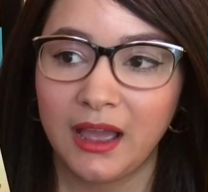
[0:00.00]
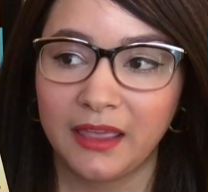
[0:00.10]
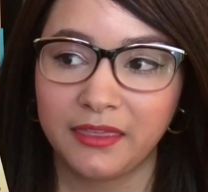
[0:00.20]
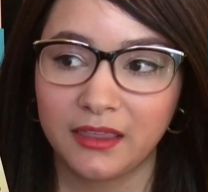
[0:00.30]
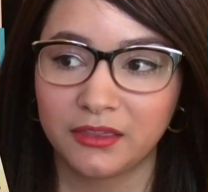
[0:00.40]
I
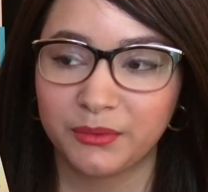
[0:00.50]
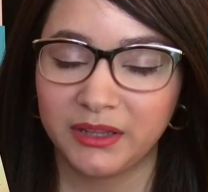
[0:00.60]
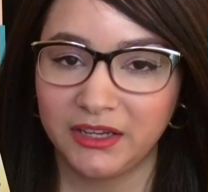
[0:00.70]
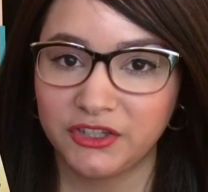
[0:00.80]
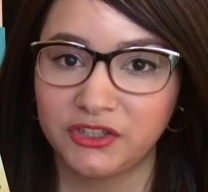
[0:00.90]
think the
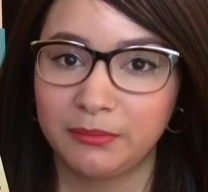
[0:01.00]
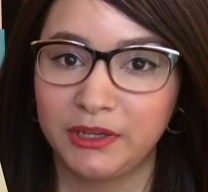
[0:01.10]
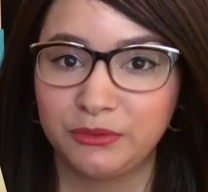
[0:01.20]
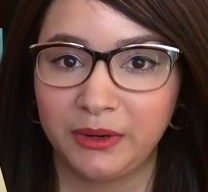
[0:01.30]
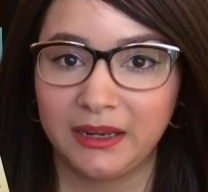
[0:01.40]
relationship
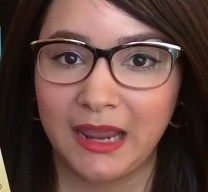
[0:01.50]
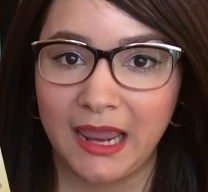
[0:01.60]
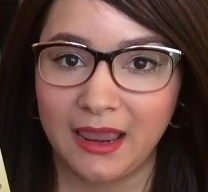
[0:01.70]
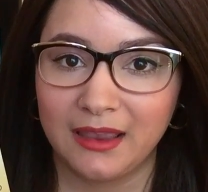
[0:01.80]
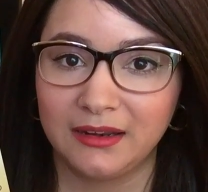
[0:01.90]
between
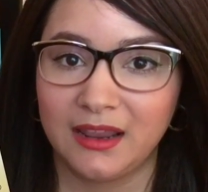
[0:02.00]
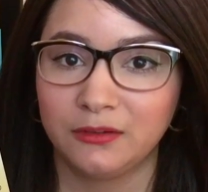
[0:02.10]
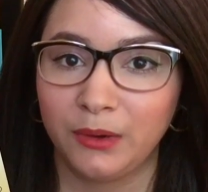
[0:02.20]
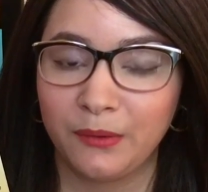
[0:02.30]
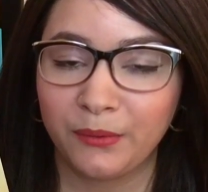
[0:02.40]
Anne
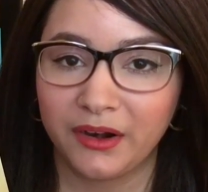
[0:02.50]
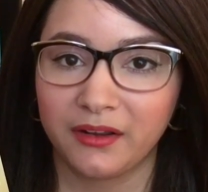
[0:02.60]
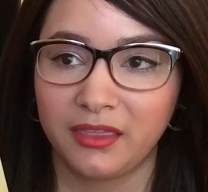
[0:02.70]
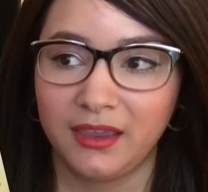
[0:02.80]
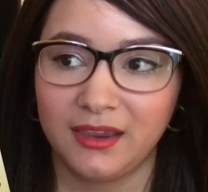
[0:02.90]
and
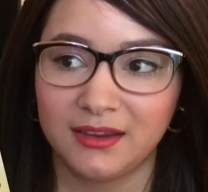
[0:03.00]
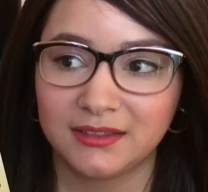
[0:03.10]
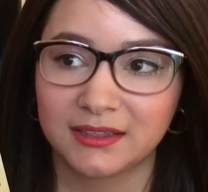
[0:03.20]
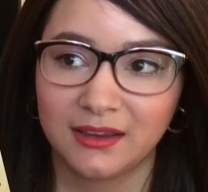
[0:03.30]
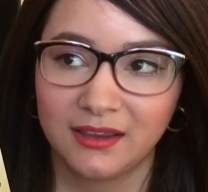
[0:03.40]
Wentworth
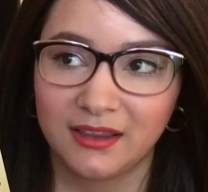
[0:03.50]
is